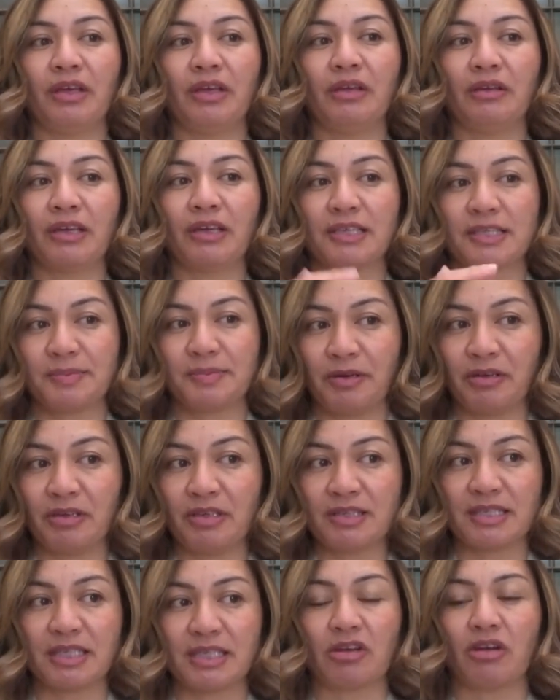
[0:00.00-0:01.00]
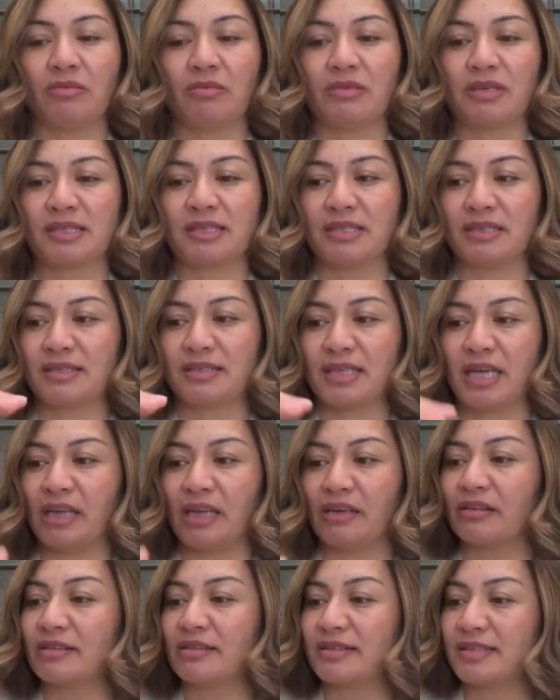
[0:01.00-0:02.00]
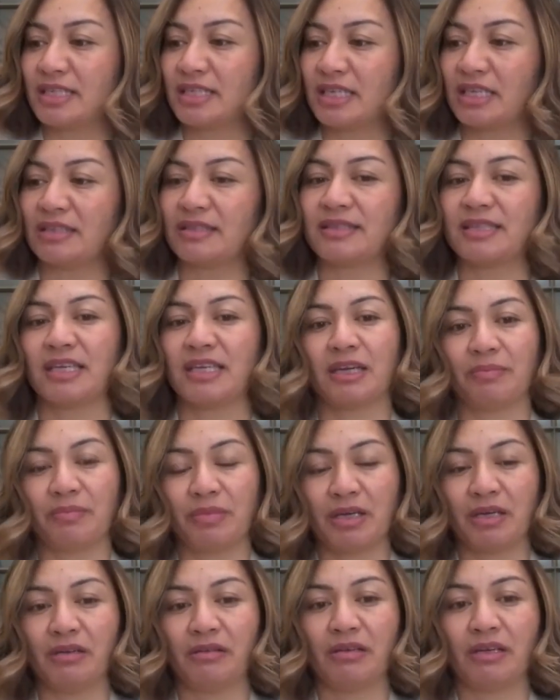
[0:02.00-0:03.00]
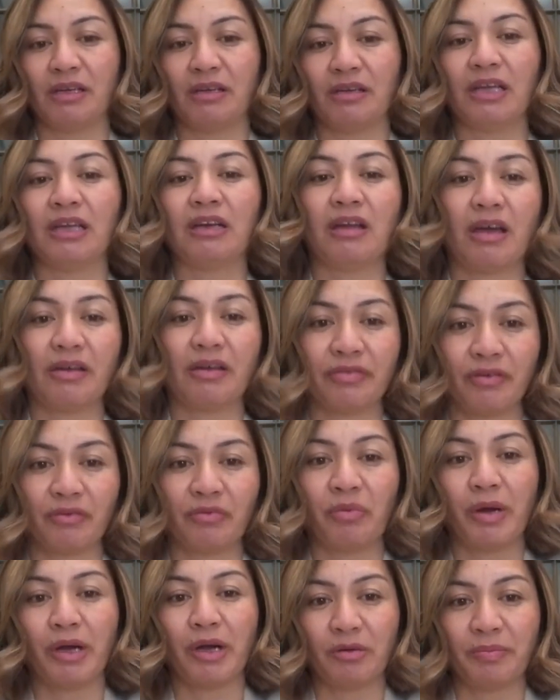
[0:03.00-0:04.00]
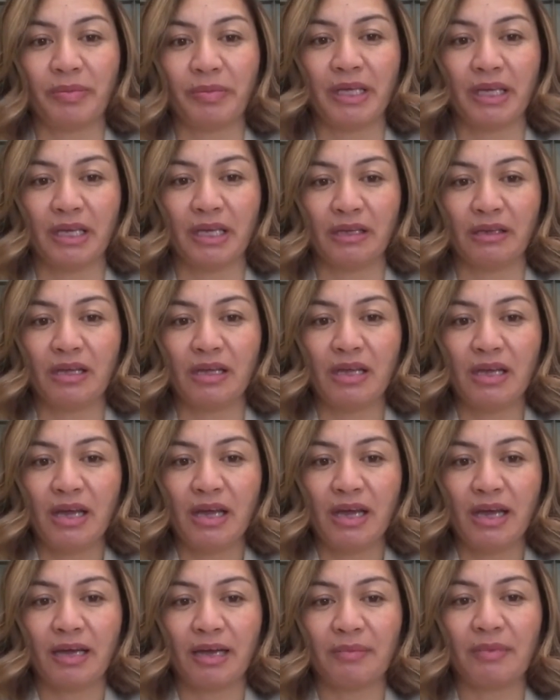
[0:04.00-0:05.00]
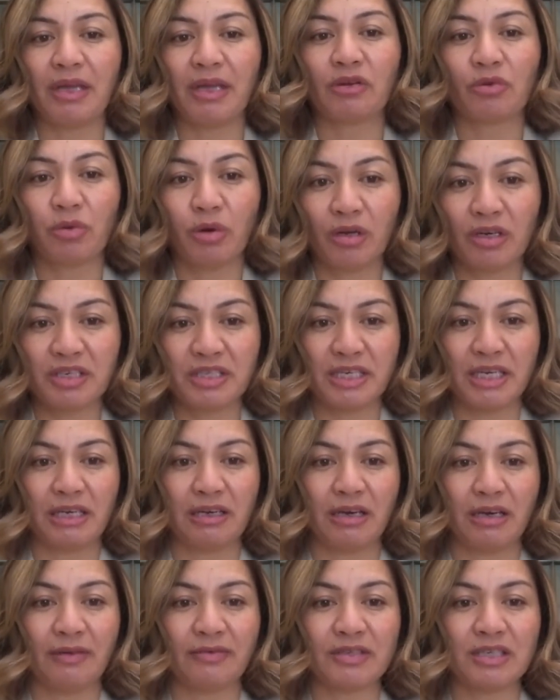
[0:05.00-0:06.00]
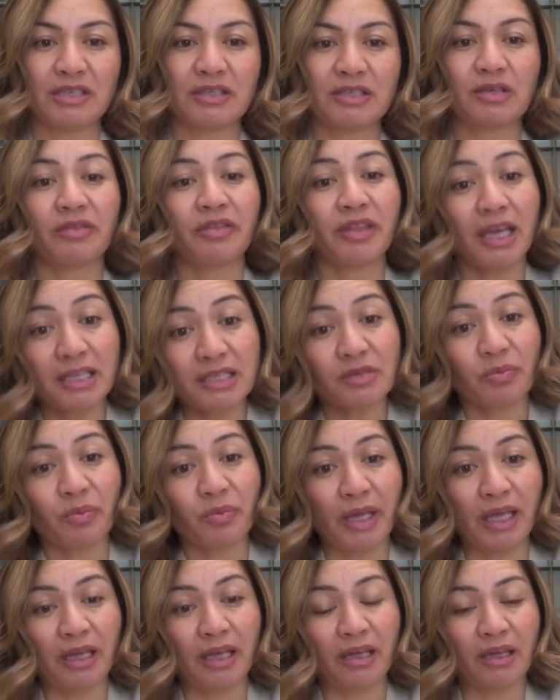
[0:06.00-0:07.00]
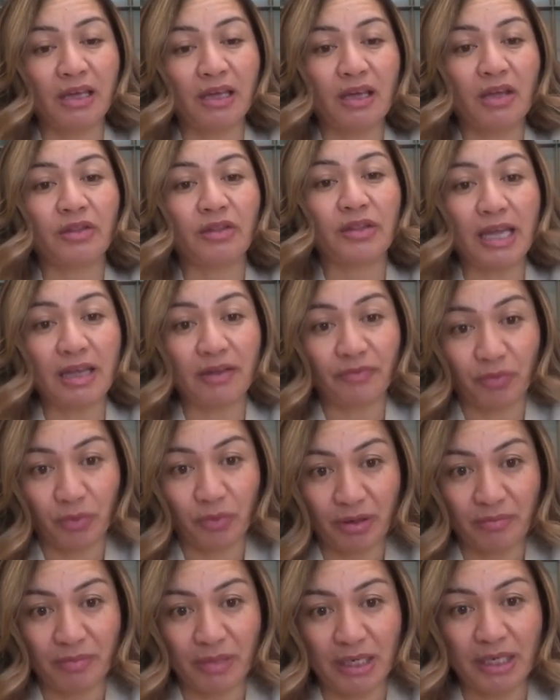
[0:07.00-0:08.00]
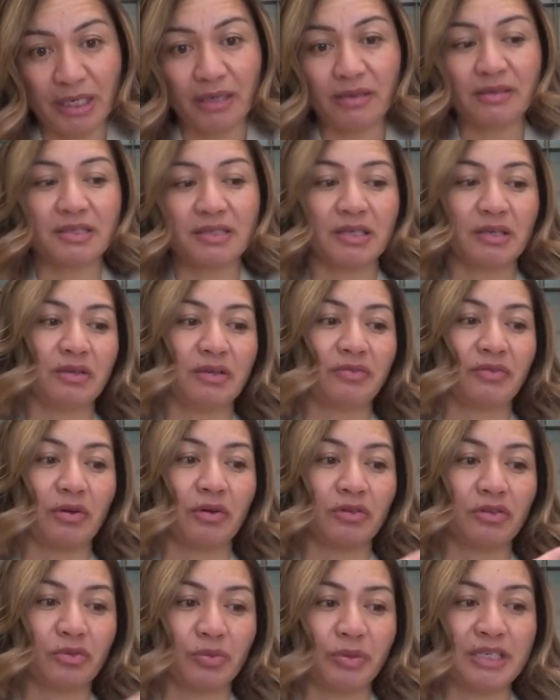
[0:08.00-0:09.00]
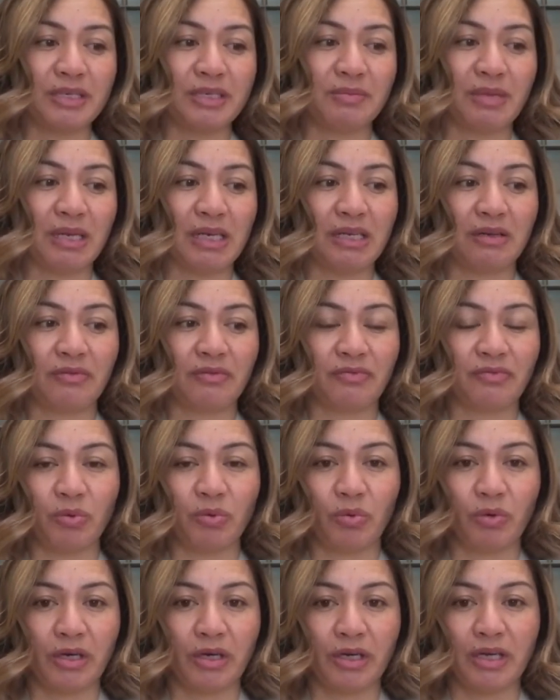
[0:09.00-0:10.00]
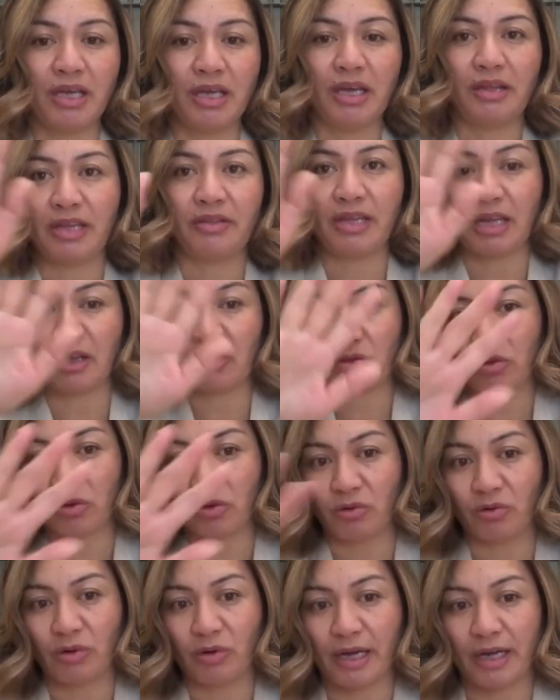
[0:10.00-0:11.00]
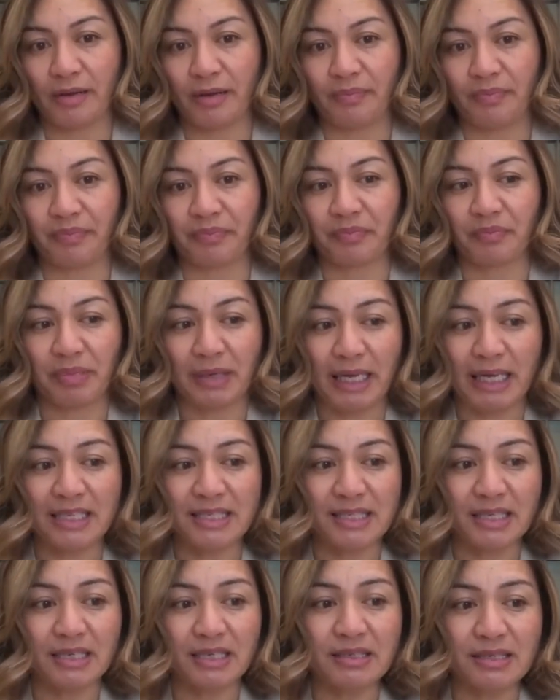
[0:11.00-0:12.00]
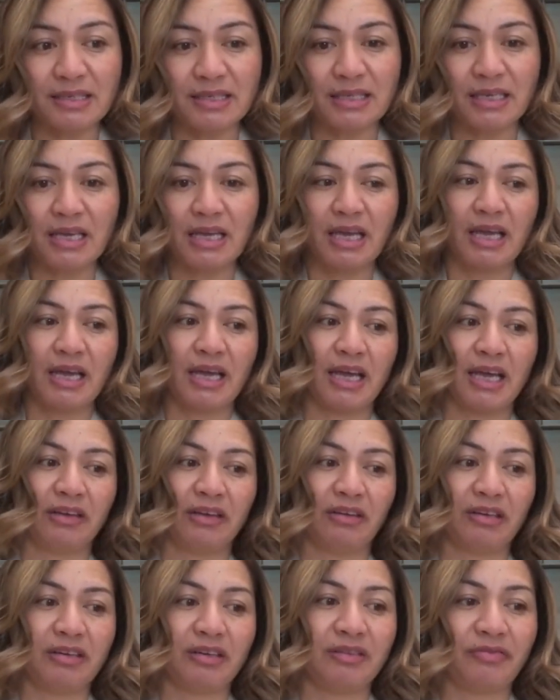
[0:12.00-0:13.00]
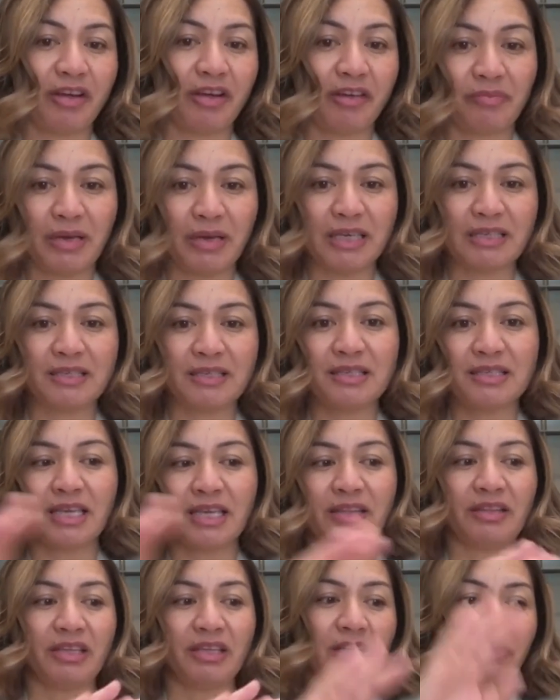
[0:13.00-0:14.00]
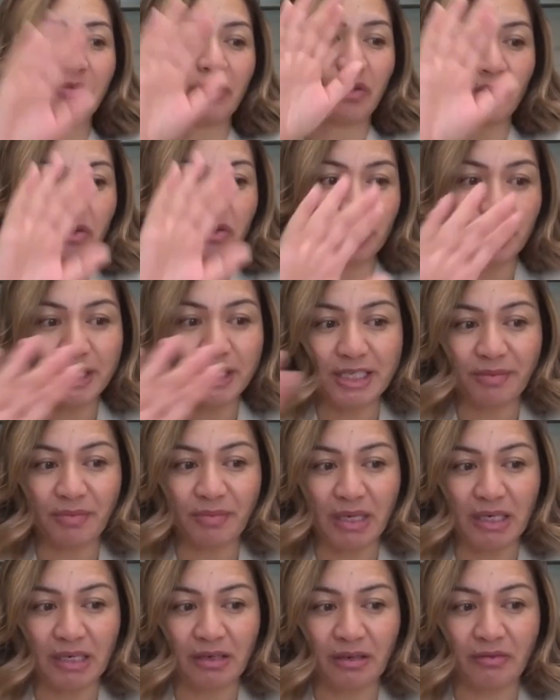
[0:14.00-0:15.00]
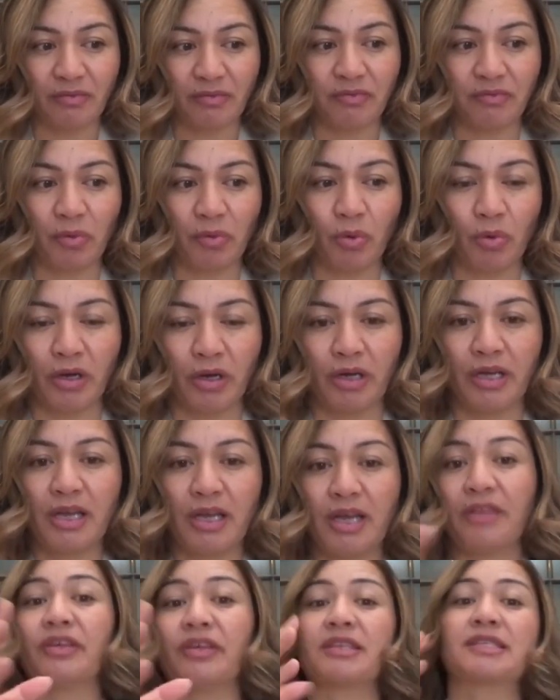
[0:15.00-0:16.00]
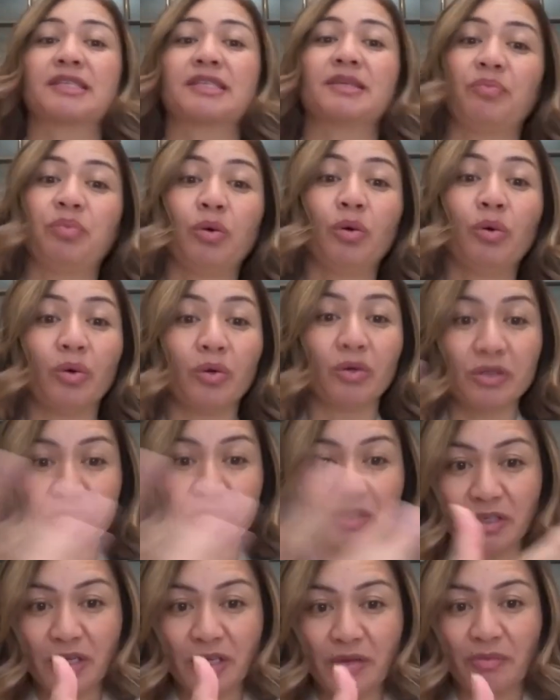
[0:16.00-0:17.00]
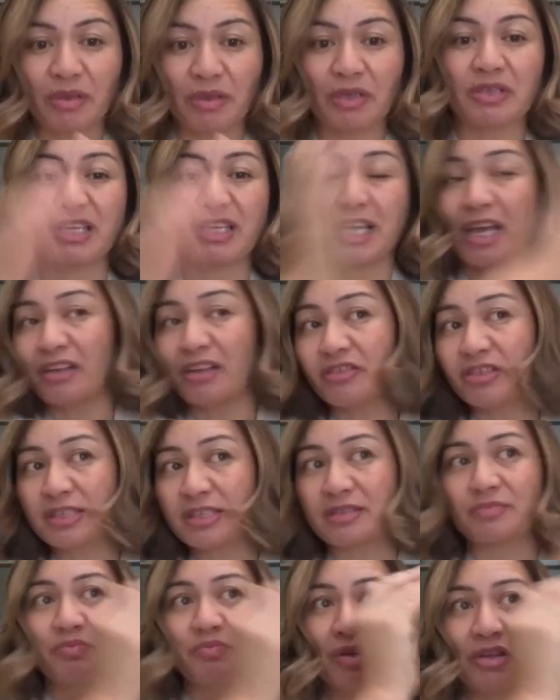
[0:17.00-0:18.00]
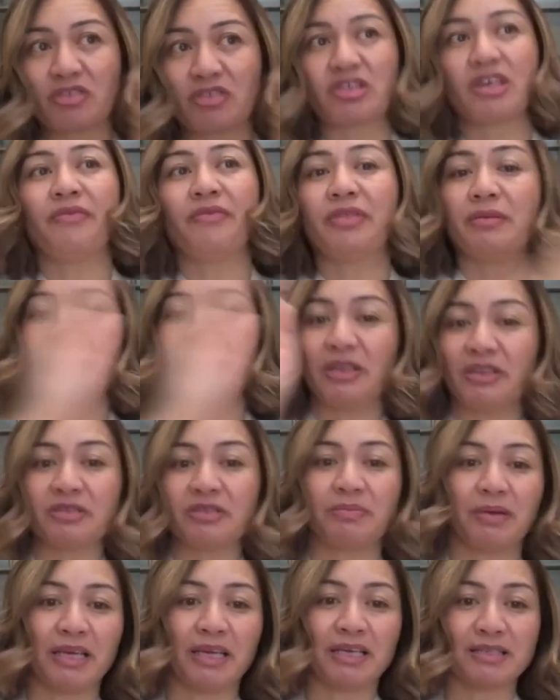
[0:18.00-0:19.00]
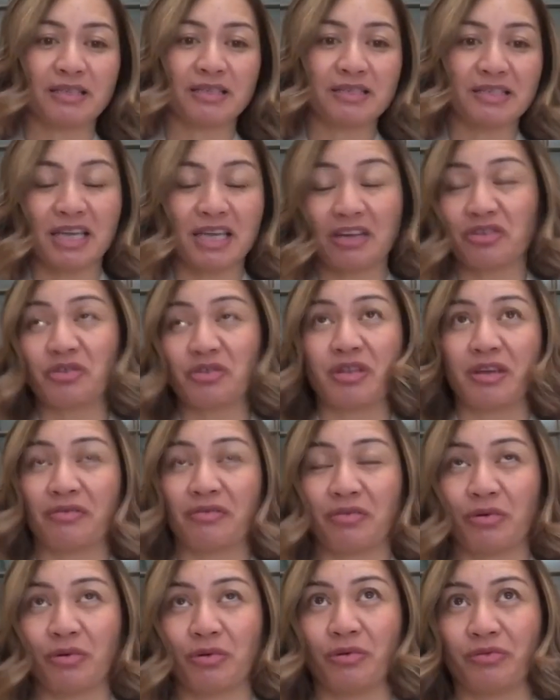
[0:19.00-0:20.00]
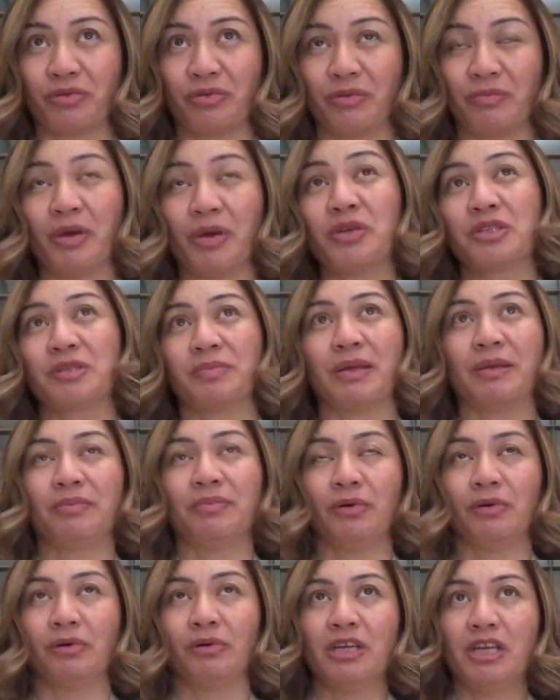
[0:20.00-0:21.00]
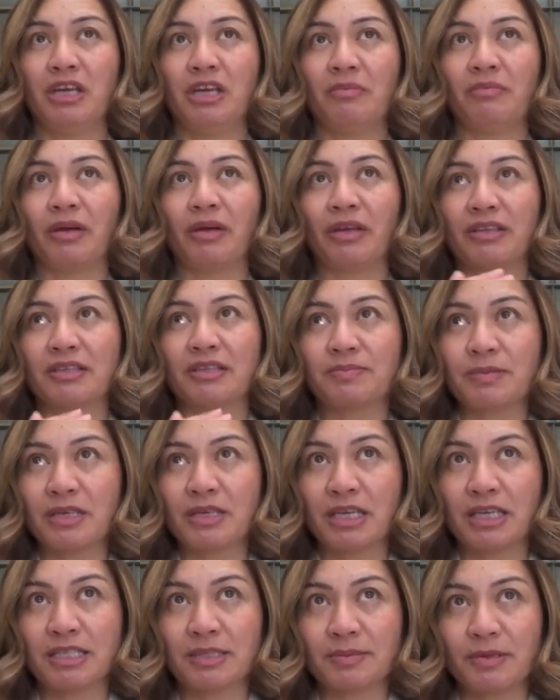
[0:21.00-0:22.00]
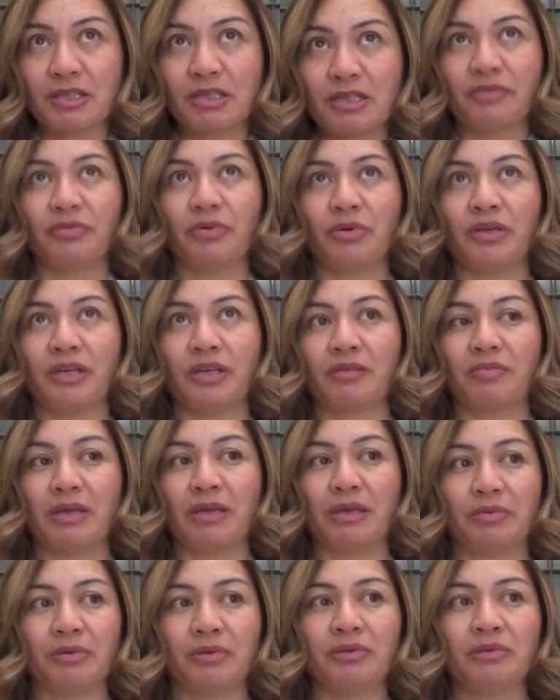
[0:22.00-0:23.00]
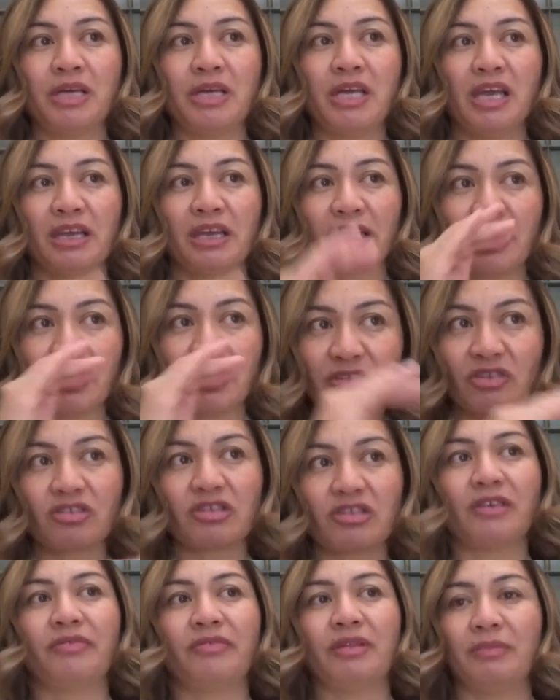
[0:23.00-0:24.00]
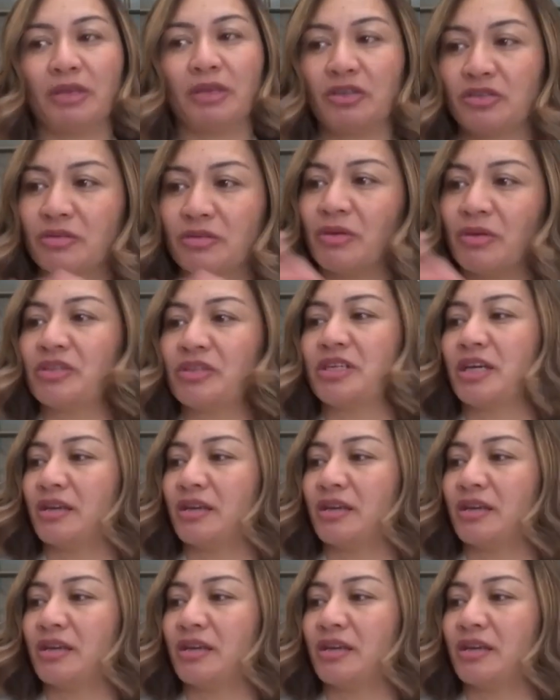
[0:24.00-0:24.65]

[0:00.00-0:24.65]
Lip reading: experiencing homelessness, and instead set up a life of well-being and quality lives. And so that's where that 40 million, so you've got 20 million for the actual places, 95 places, and then you've got 20 million for the support, because we can't just shove them into places, can't do that for most people, but especially for young people, can't just shove them into